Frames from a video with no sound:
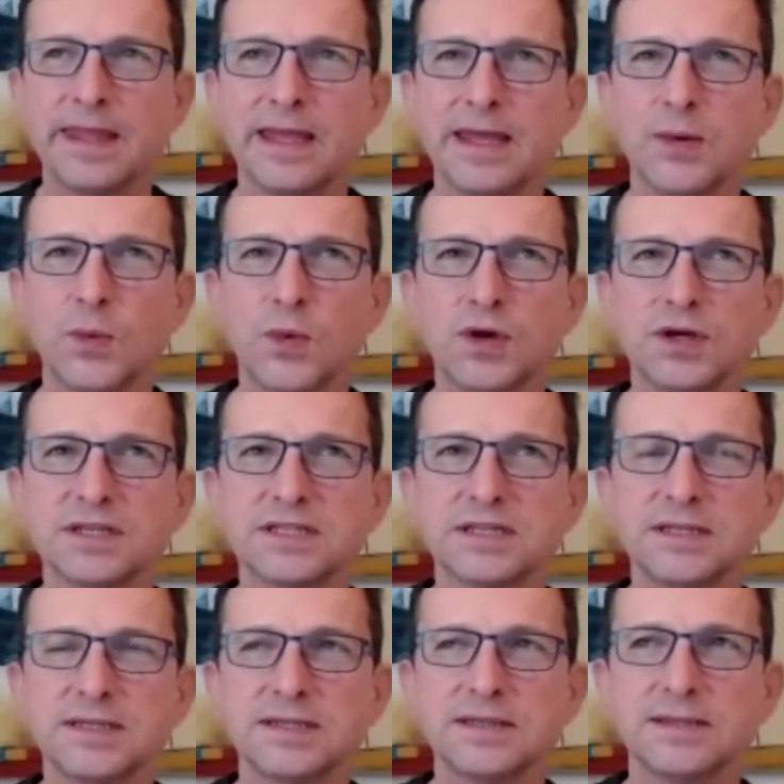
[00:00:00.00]
it
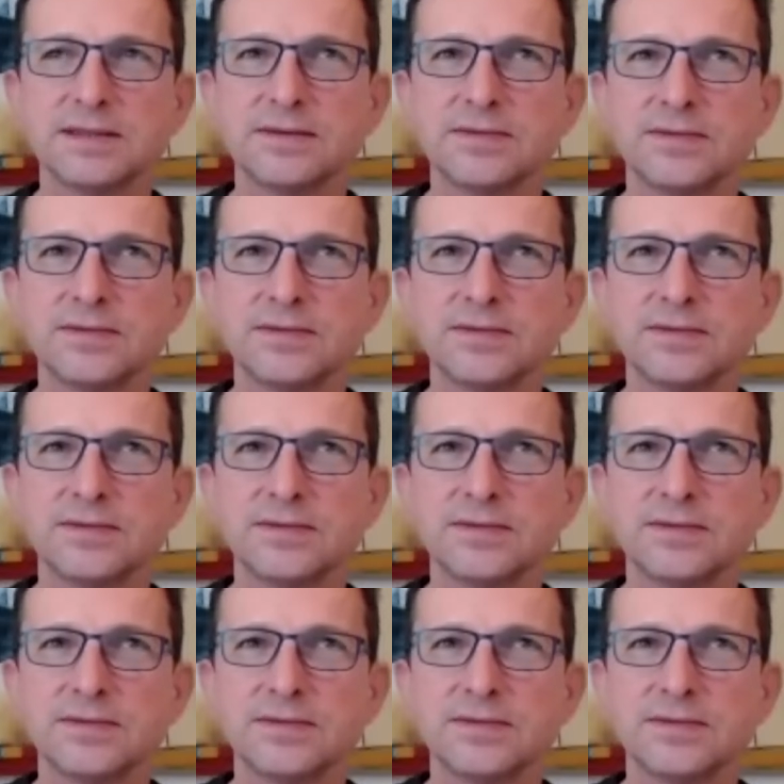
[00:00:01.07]
wasn't